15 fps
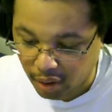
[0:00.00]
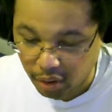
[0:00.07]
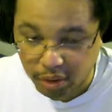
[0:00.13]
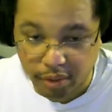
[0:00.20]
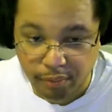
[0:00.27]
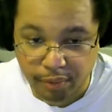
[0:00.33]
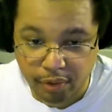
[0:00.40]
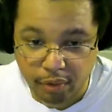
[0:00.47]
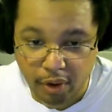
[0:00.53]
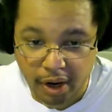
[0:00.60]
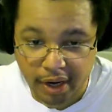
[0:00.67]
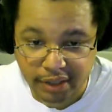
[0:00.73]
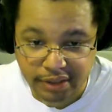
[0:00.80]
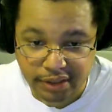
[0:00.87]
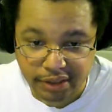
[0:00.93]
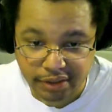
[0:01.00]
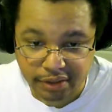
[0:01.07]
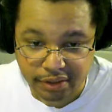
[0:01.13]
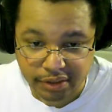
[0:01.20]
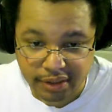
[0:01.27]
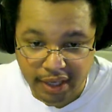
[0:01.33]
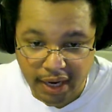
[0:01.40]
all it requires is
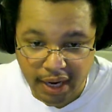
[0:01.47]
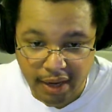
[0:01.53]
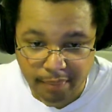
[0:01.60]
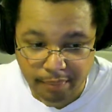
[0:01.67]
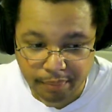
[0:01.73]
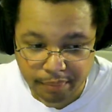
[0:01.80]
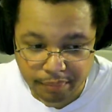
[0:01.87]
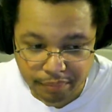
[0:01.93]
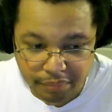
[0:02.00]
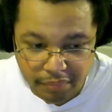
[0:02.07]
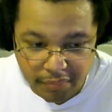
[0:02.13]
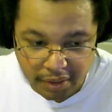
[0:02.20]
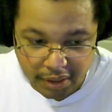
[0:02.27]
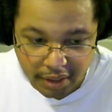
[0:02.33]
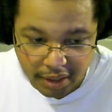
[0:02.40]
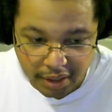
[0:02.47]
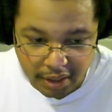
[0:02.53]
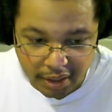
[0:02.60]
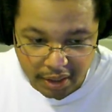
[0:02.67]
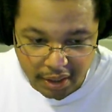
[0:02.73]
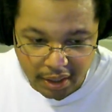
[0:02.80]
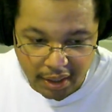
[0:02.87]
your time
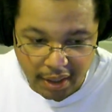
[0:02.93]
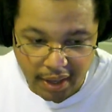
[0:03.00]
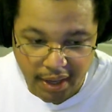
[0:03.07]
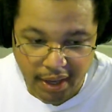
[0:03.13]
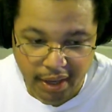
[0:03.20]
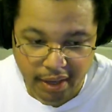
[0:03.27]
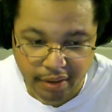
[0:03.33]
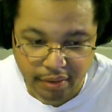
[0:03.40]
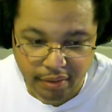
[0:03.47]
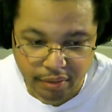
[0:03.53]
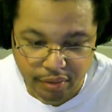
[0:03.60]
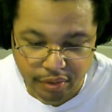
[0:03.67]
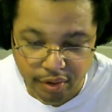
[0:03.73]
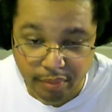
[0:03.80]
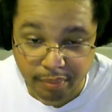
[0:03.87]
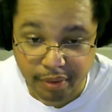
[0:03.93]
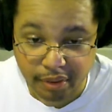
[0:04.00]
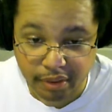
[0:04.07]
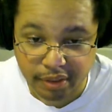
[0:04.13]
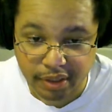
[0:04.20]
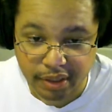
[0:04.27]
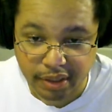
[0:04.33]
and your
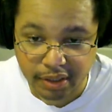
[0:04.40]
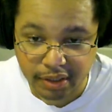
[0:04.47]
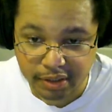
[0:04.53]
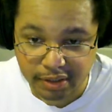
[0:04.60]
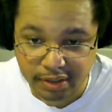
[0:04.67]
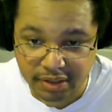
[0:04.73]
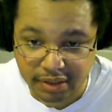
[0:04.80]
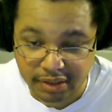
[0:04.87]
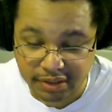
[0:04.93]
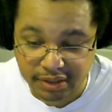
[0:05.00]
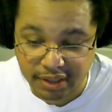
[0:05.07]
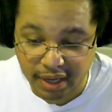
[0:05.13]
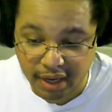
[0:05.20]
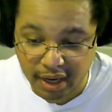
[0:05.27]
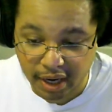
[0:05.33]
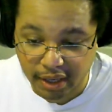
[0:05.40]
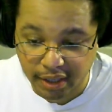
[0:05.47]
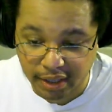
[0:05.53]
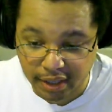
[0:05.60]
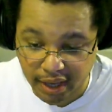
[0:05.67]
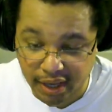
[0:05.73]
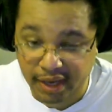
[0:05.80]
ability to stay on
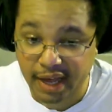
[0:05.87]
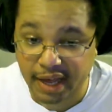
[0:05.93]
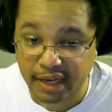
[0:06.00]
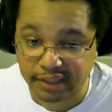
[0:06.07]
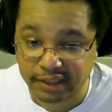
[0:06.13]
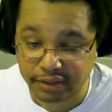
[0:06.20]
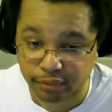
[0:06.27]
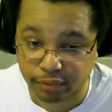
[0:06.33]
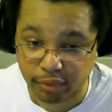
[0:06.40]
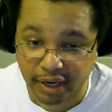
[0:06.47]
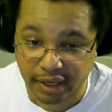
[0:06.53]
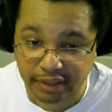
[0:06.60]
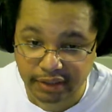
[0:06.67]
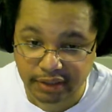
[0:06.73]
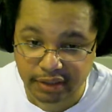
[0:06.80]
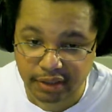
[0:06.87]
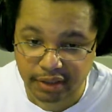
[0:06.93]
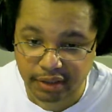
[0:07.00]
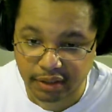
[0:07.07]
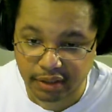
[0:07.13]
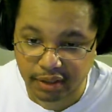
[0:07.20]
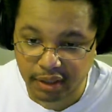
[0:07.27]
it, and that is rest.
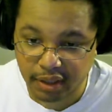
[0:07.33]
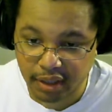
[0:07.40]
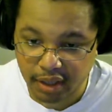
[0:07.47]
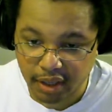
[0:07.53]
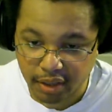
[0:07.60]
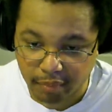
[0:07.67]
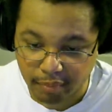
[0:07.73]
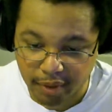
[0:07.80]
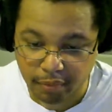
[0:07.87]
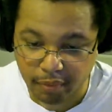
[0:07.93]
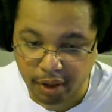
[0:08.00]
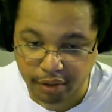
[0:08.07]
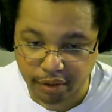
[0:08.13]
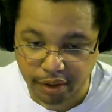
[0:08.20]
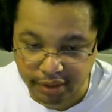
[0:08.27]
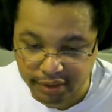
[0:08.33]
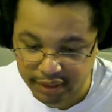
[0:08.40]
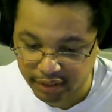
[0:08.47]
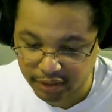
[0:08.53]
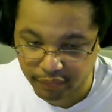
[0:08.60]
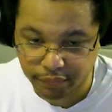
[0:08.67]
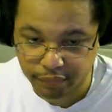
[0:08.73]
Meanwhile, you could
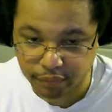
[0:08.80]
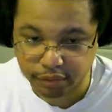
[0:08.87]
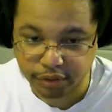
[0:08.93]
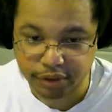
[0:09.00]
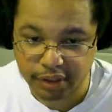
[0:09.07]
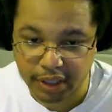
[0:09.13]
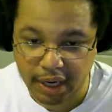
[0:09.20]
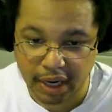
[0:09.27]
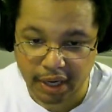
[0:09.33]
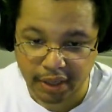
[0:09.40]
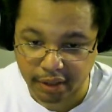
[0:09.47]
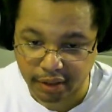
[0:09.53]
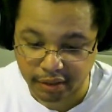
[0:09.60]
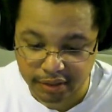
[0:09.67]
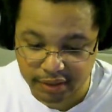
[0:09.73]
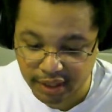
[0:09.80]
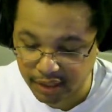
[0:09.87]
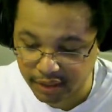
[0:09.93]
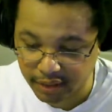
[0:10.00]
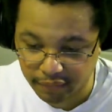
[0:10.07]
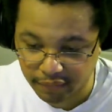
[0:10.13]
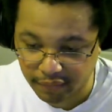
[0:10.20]
take the flu shot, you take
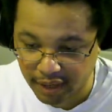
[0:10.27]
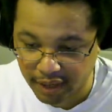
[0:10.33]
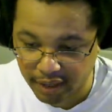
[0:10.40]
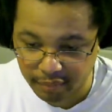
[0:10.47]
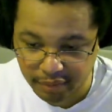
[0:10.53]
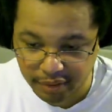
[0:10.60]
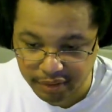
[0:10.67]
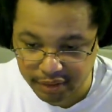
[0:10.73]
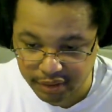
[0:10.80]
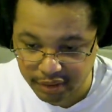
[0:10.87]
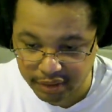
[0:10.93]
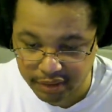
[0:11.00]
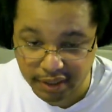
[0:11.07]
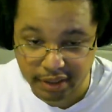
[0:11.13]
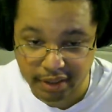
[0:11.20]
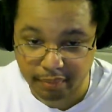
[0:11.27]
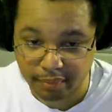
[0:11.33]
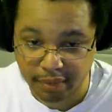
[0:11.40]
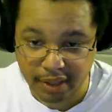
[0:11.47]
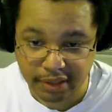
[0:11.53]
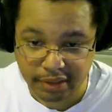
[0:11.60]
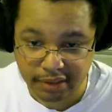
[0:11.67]
the vitamins, you could take the
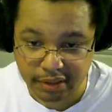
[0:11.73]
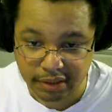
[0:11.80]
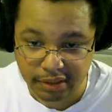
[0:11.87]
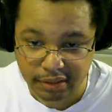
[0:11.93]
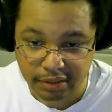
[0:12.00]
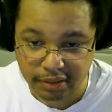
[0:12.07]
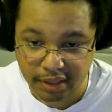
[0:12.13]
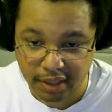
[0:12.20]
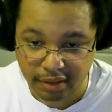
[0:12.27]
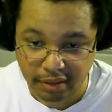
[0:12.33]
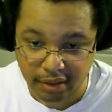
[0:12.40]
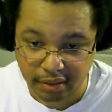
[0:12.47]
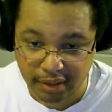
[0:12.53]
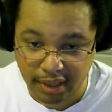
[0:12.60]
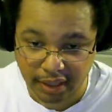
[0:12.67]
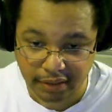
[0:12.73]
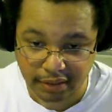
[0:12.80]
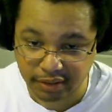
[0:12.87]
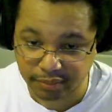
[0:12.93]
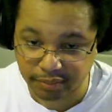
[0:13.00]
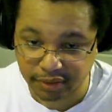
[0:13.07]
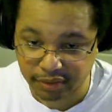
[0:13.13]
medicines that the
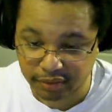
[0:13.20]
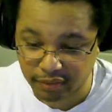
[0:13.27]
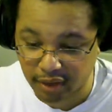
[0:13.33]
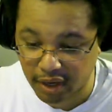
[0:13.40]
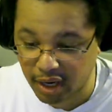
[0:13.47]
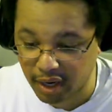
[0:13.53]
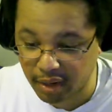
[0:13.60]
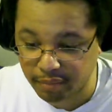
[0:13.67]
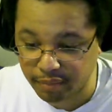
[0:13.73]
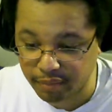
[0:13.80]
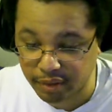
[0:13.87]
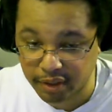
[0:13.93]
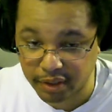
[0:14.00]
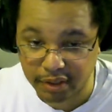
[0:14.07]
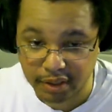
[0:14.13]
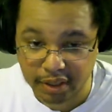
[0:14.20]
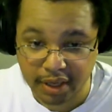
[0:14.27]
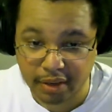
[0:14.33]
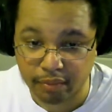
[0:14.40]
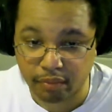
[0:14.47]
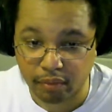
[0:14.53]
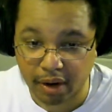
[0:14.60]
doctors prescribe, you can
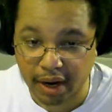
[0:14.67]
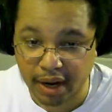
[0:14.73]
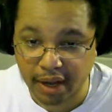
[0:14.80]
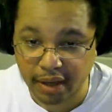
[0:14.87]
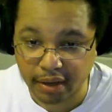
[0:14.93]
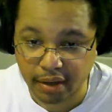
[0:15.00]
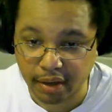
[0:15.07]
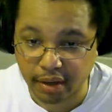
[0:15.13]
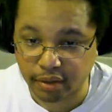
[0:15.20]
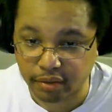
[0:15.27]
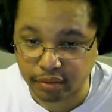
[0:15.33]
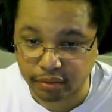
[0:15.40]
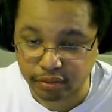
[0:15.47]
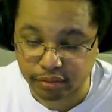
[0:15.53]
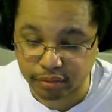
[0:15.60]
eat right, you can